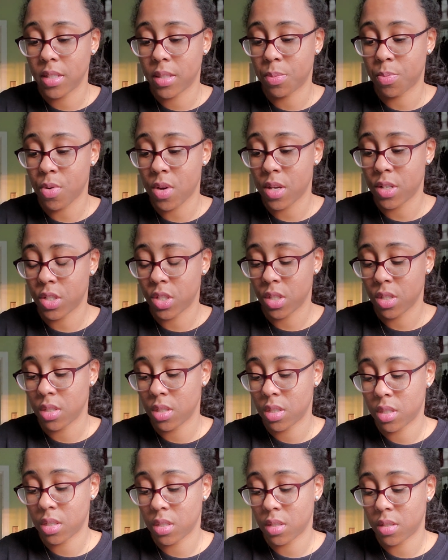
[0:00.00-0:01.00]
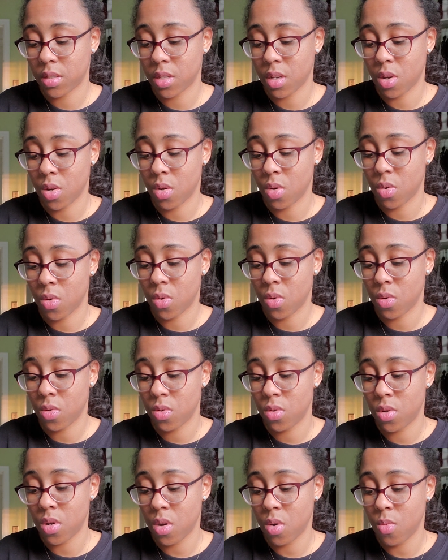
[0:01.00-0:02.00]
precious. So
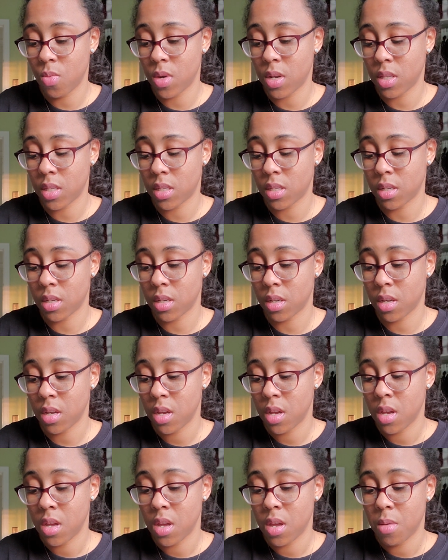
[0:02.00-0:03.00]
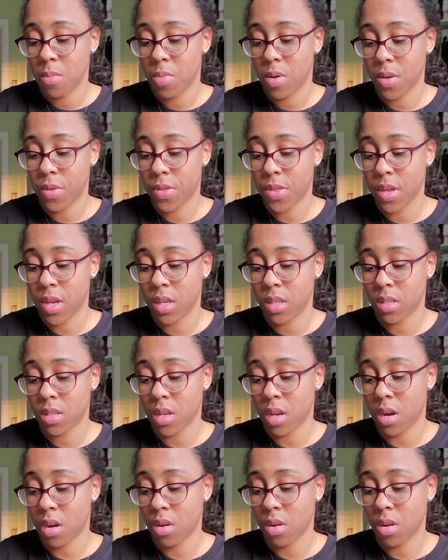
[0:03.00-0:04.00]
you don't want to put things
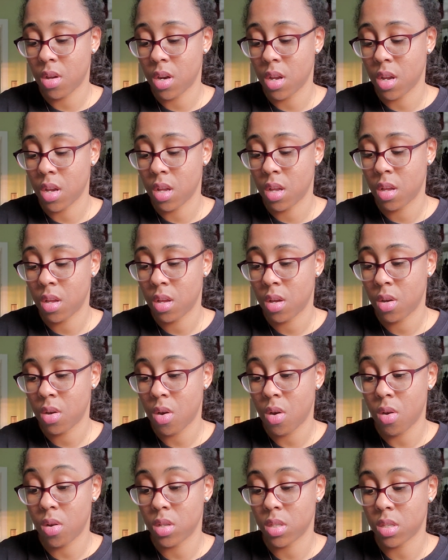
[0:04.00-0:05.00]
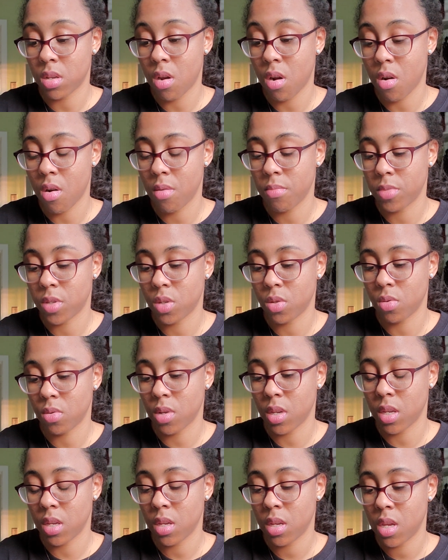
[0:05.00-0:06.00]
that are gonna cause harm to
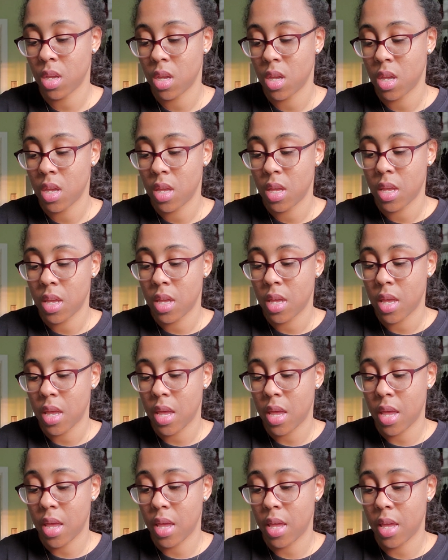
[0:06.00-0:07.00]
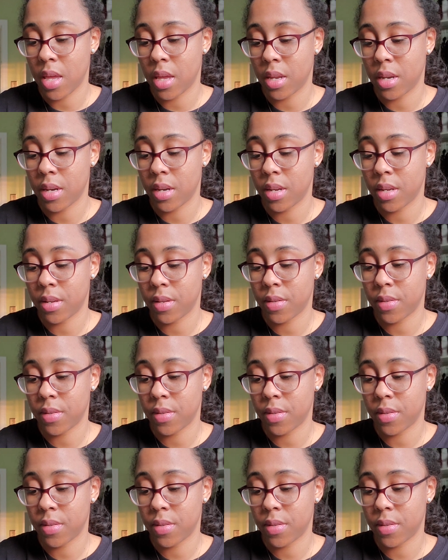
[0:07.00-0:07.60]
it. And